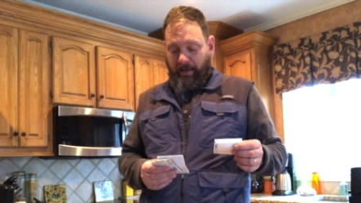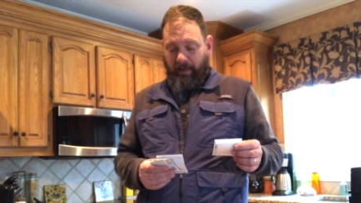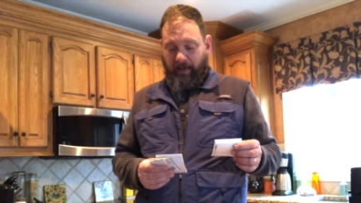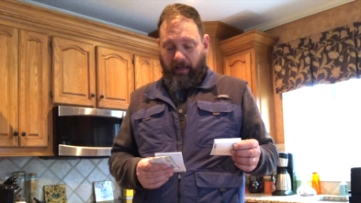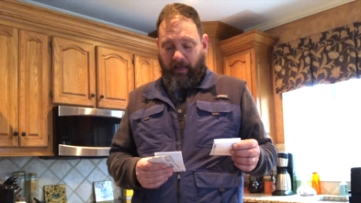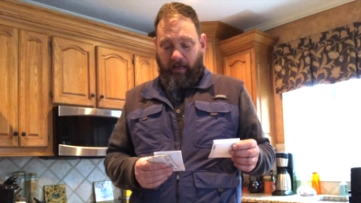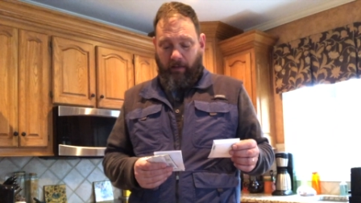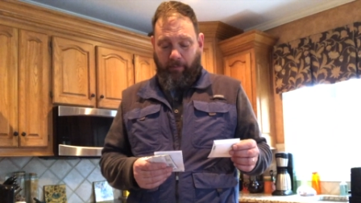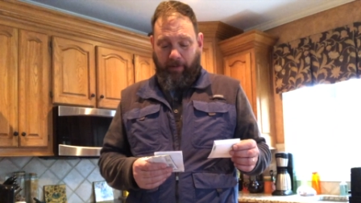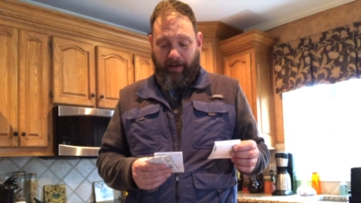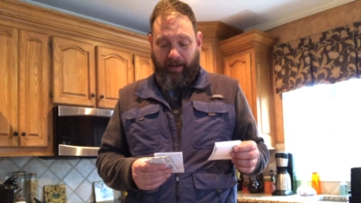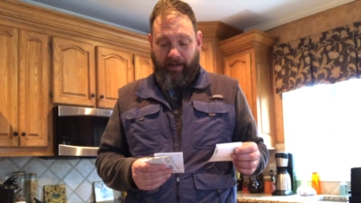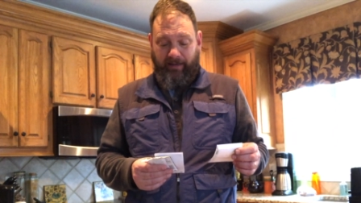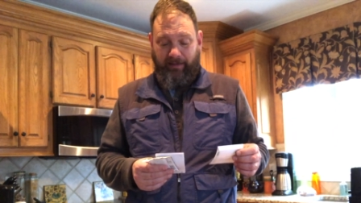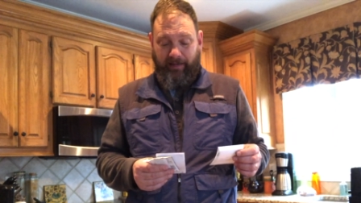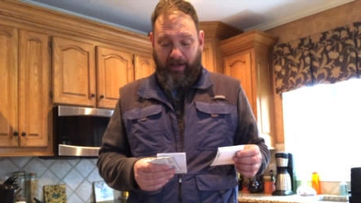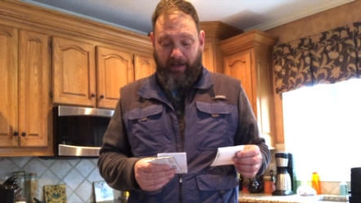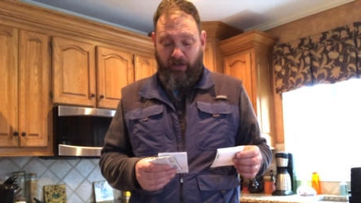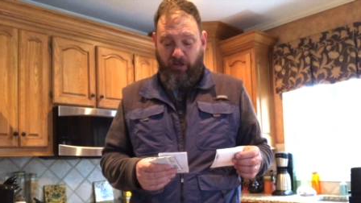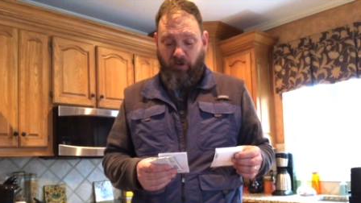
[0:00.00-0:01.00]
I got a
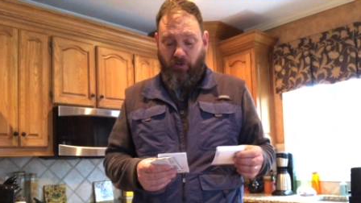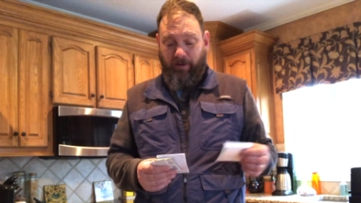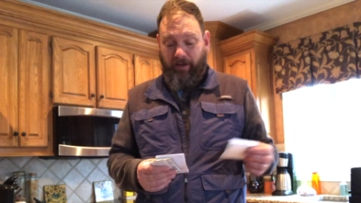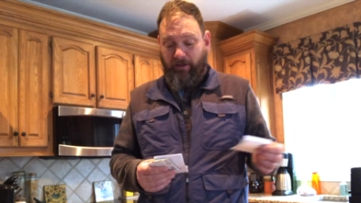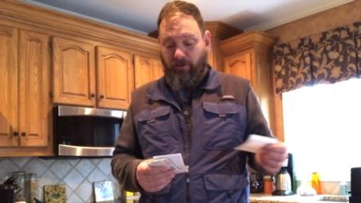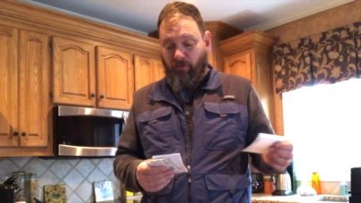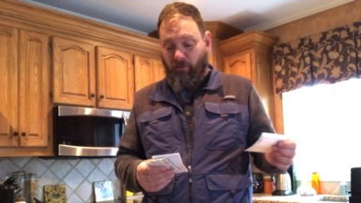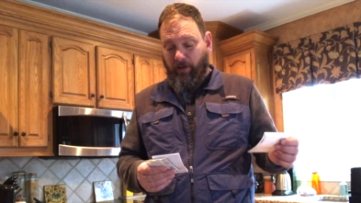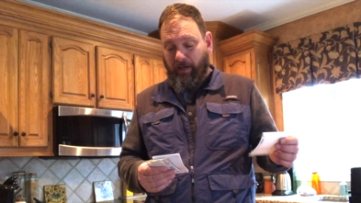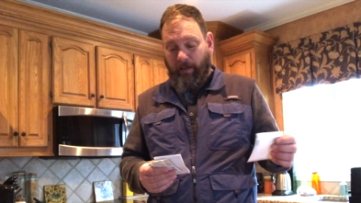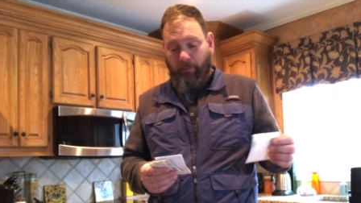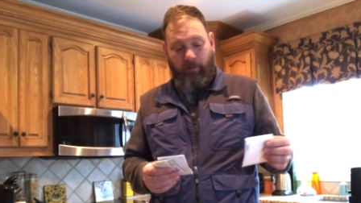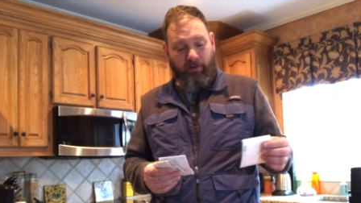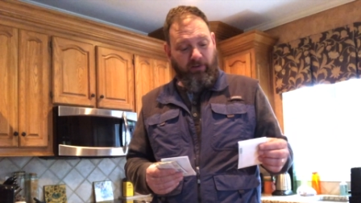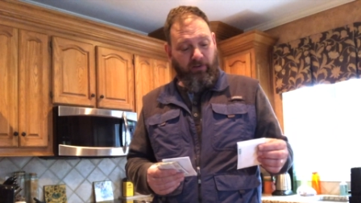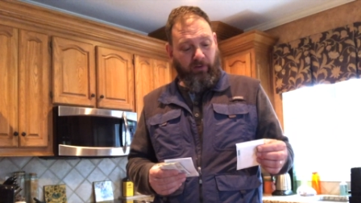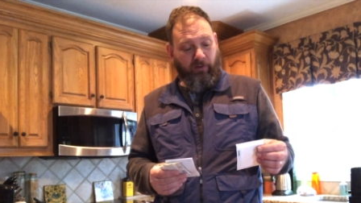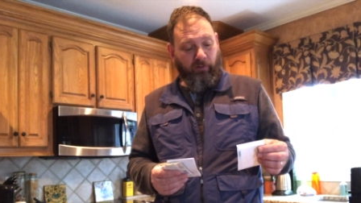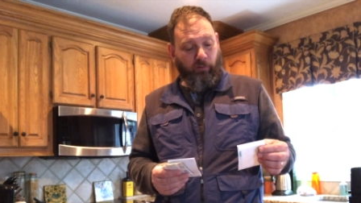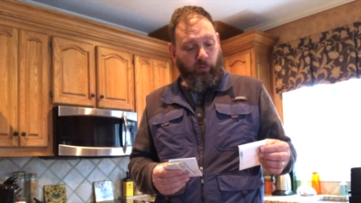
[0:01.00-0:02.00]
Tangerine Dream,
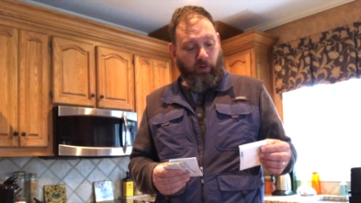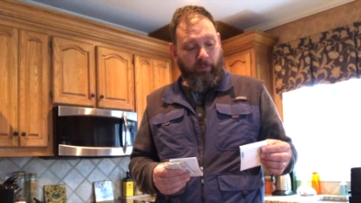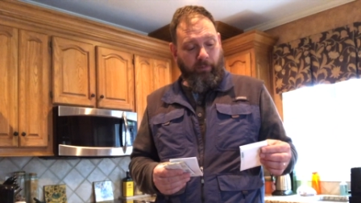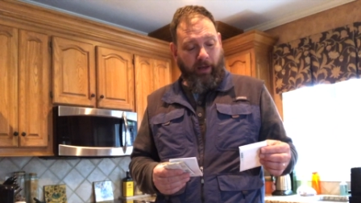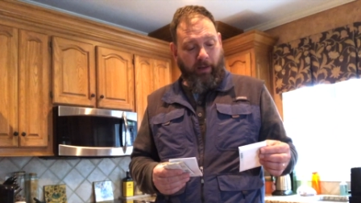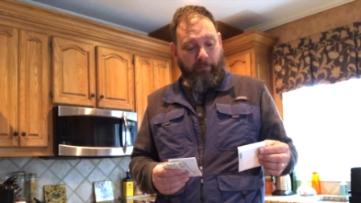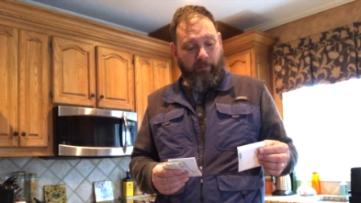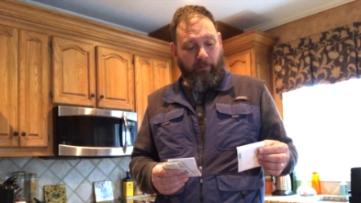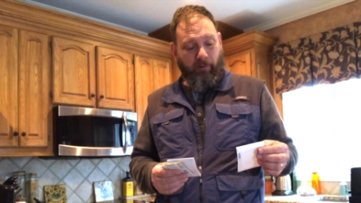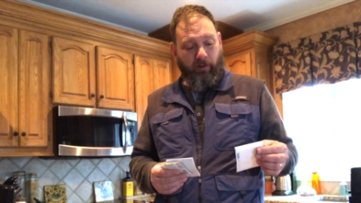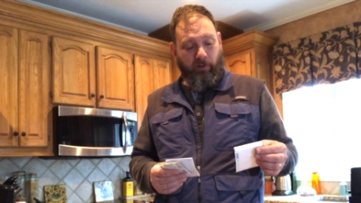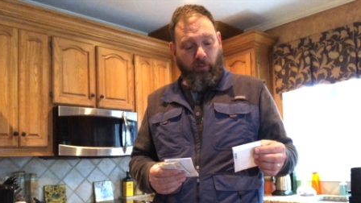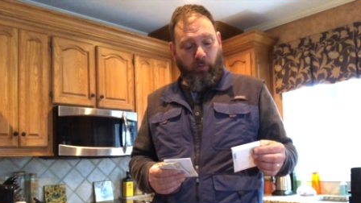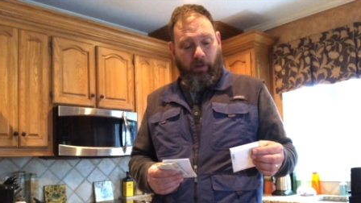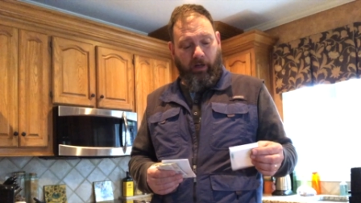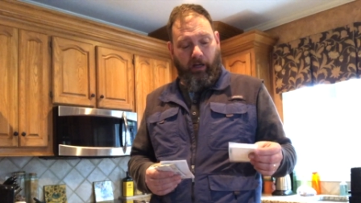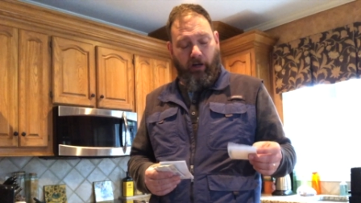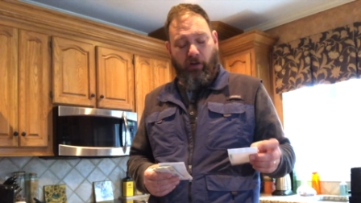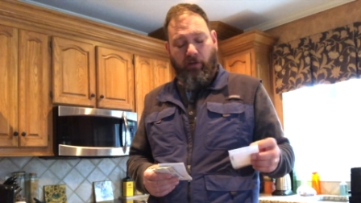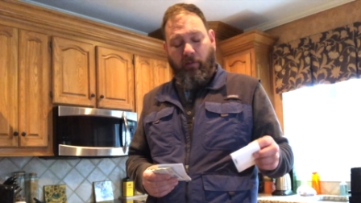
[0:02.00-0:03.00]
which is a sweet pepper as
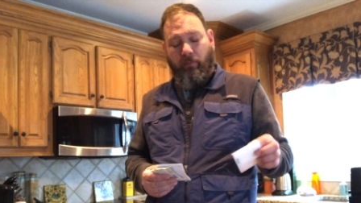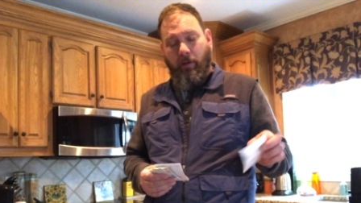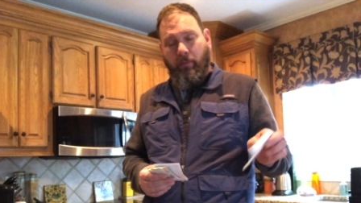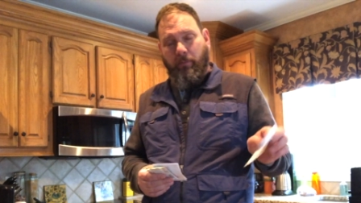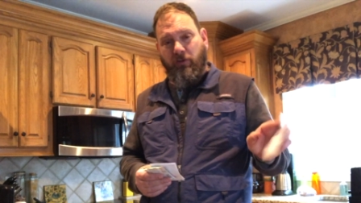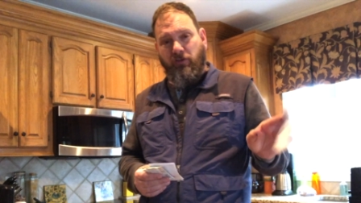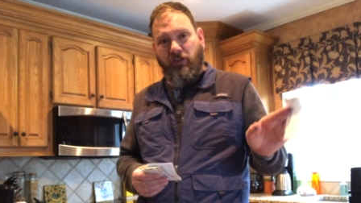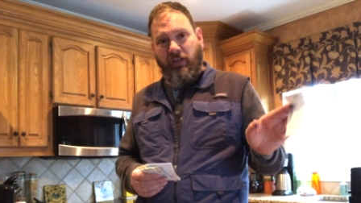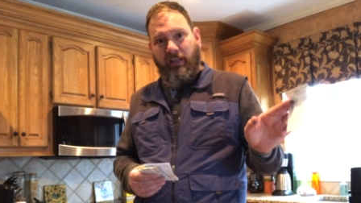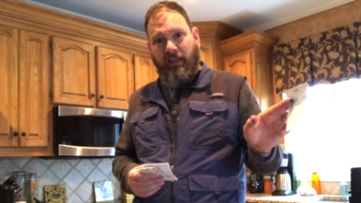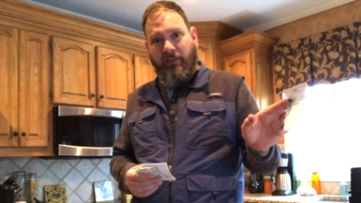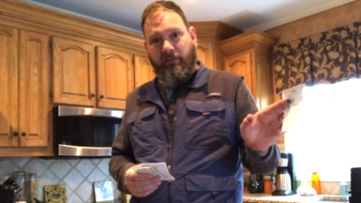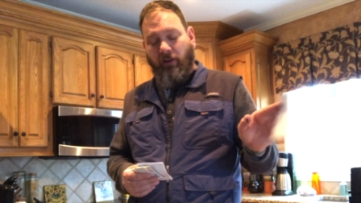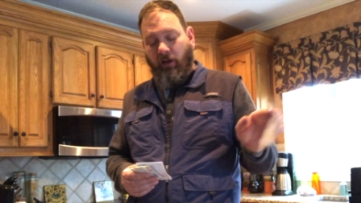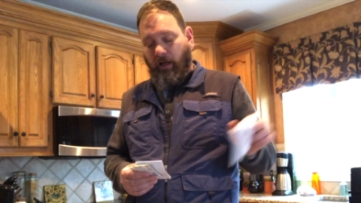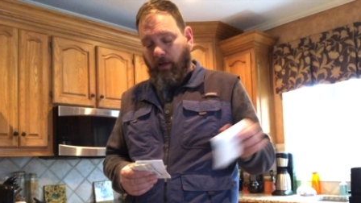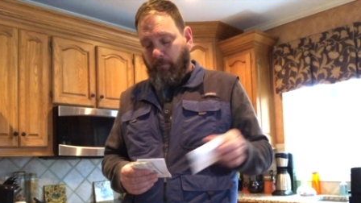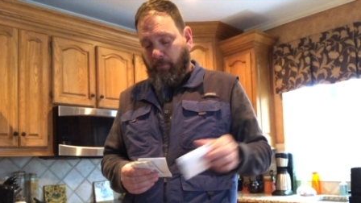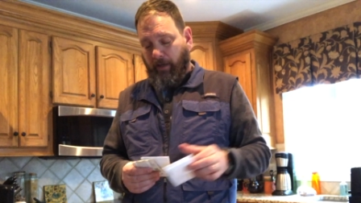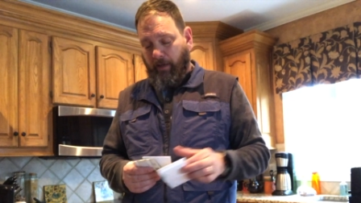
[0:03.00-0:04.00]
well. The peppercini is a
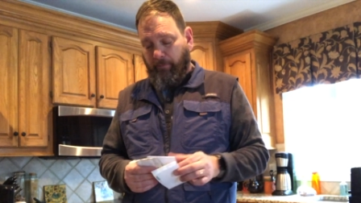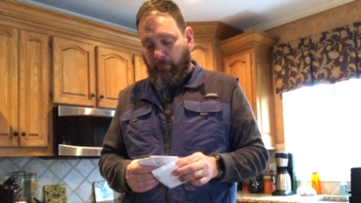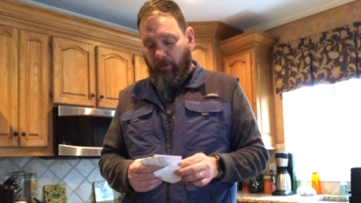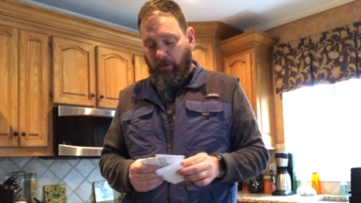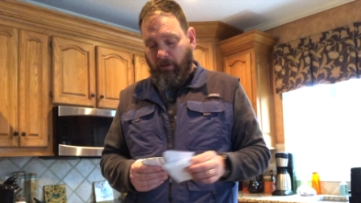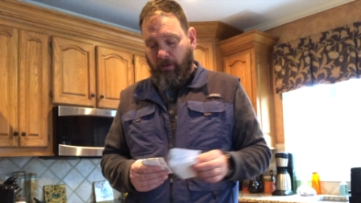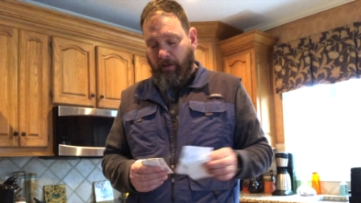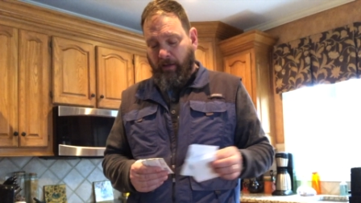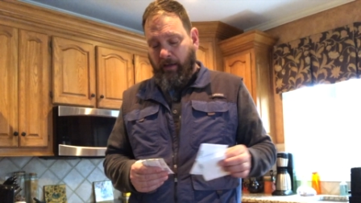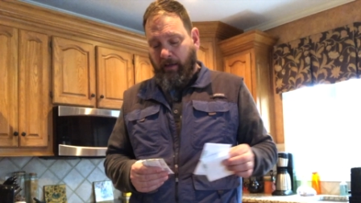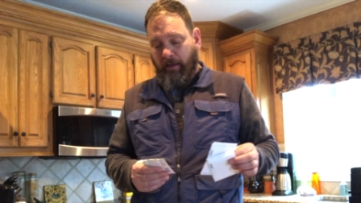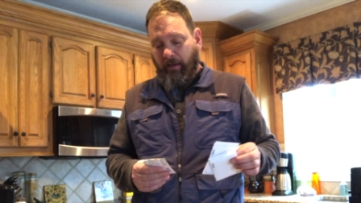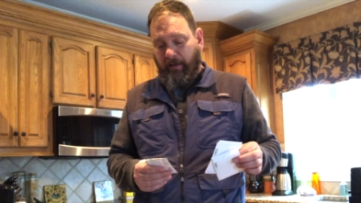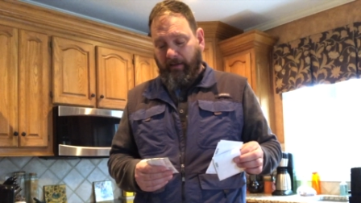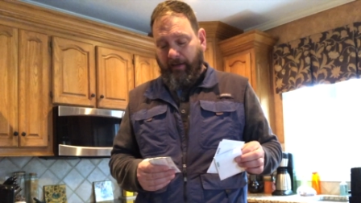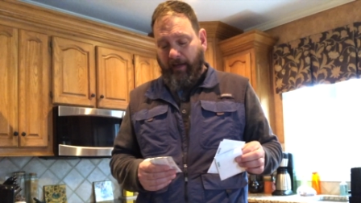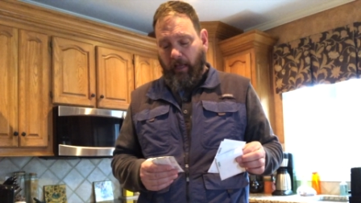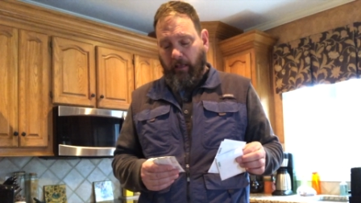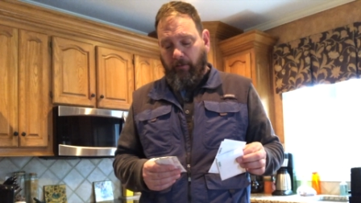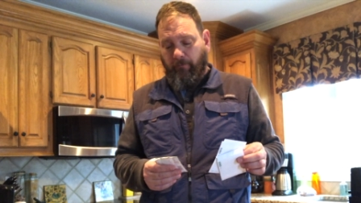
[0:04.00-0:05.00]
hot pepper.
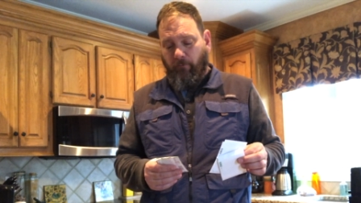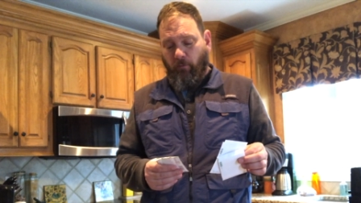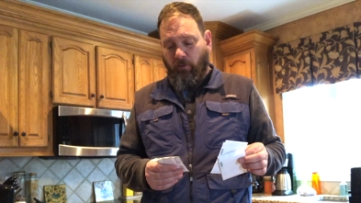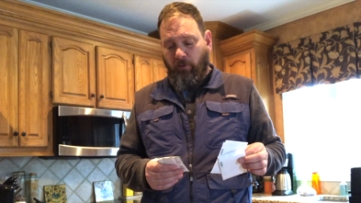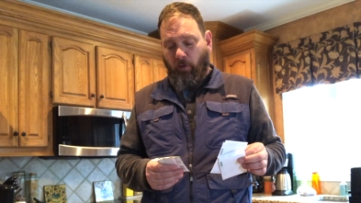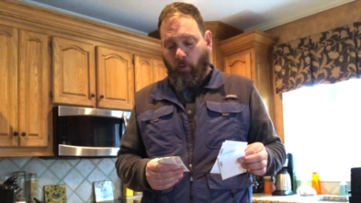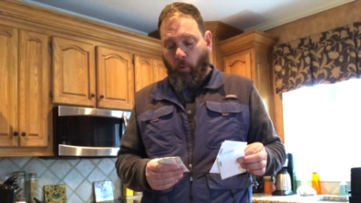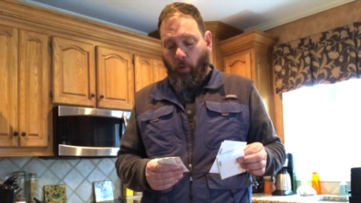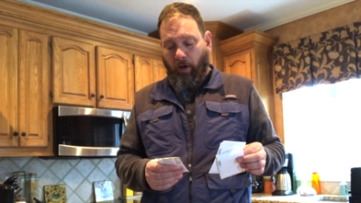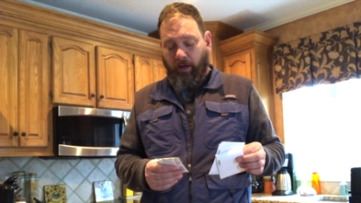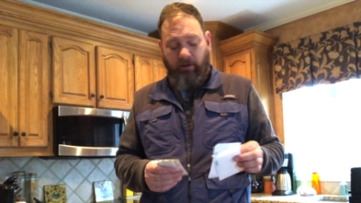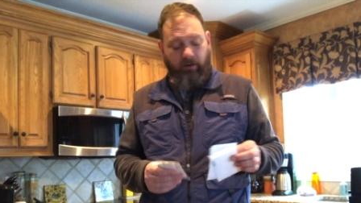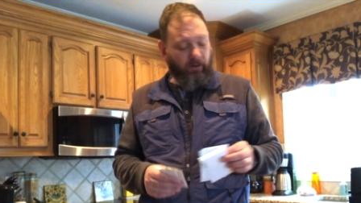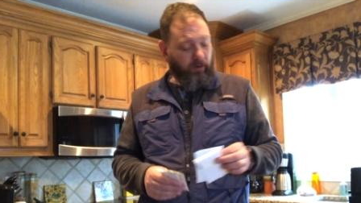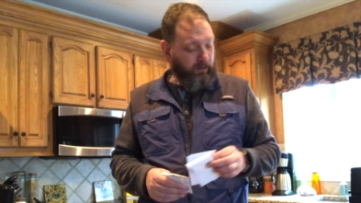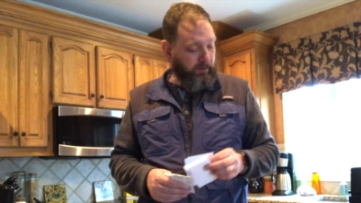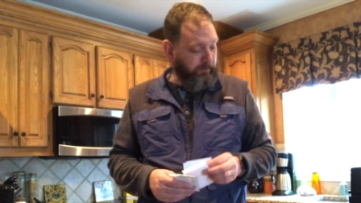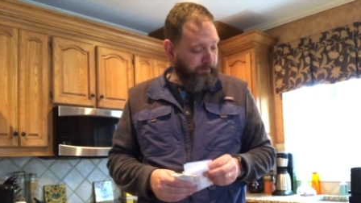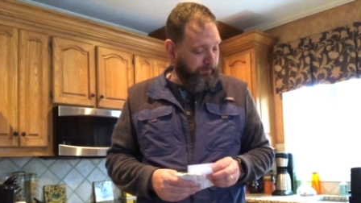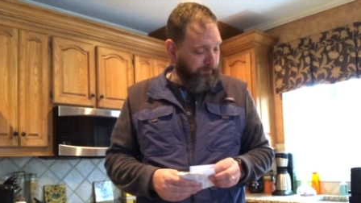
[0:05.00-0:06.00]
California
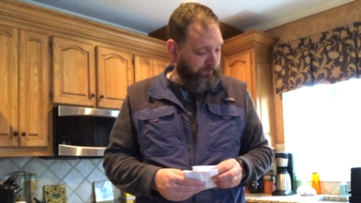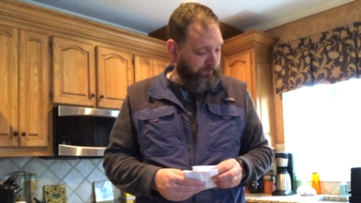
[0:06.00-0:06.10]
Wonder.